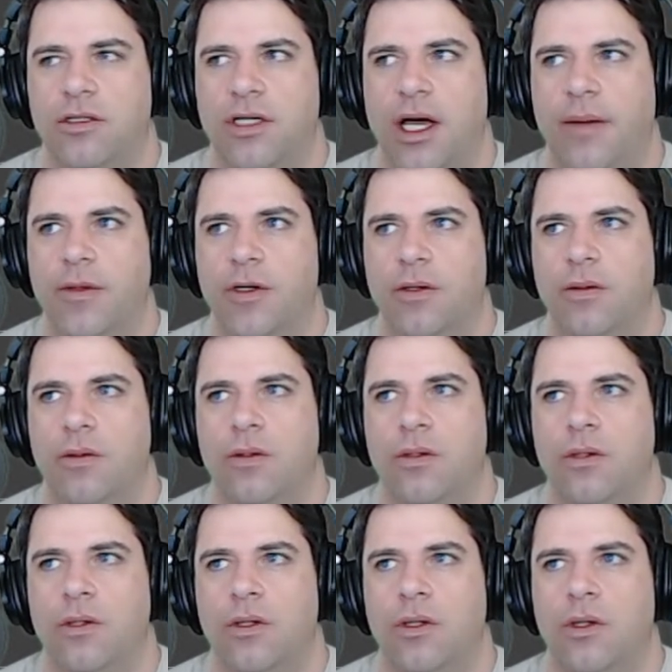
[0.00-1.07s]
timer,
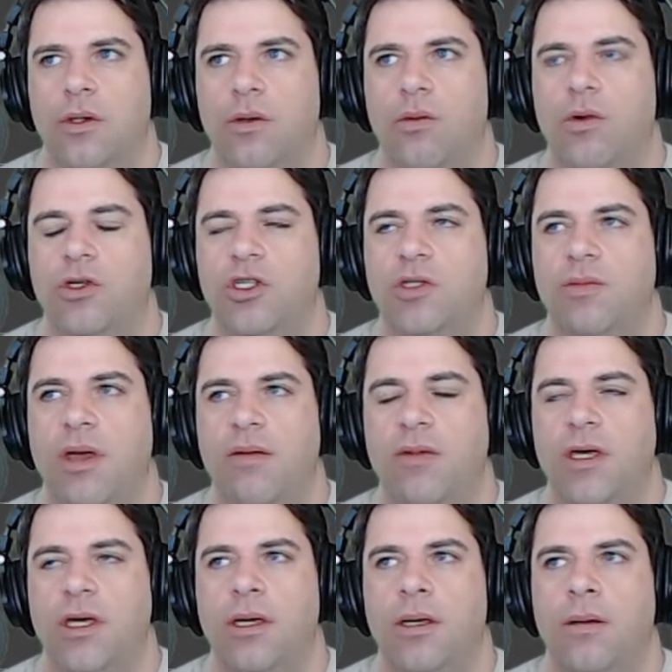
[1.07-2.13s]
which is
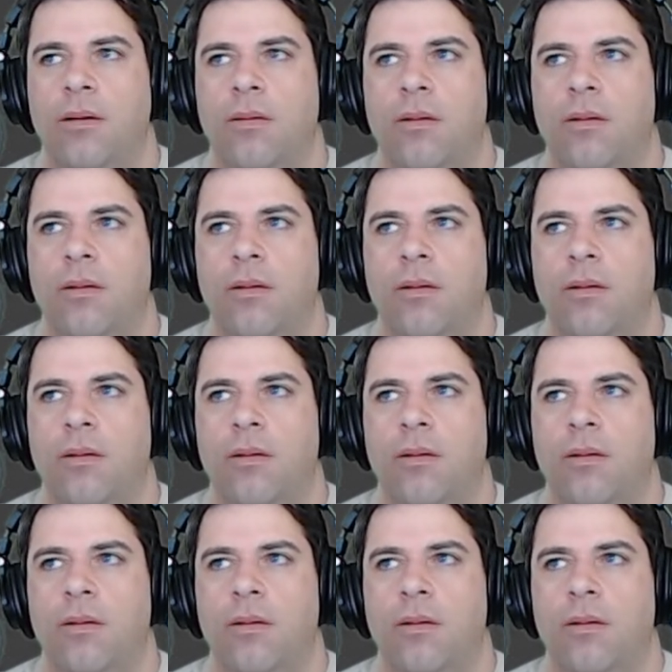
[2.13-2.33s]
maybe